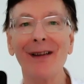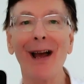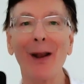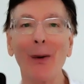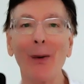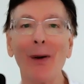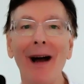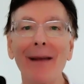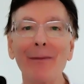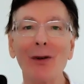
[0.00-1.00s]
Hello,
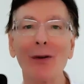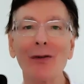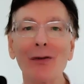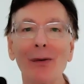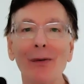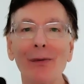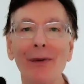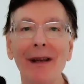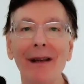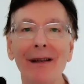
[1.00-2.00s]
I'm John Stuart
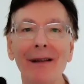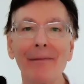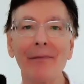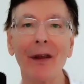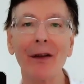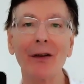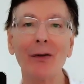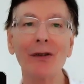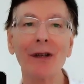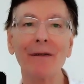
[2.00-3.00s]
Reid, an
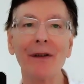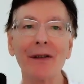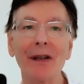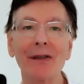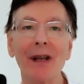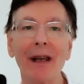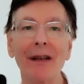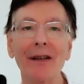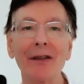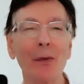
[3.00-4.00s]
acoustic physics
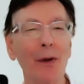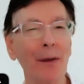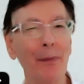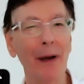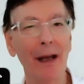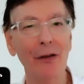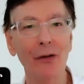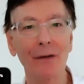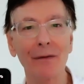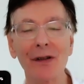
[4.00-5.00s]
scientist with a
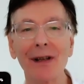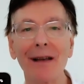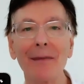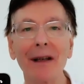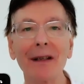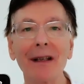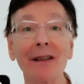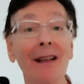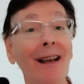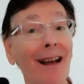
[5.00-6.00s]
passion for
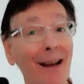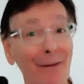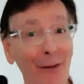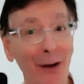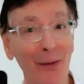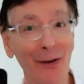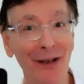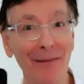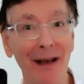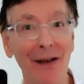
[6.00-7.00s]
cymatics and
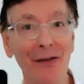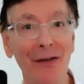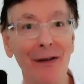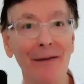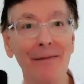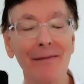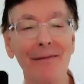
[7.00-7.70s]
frequency medicine.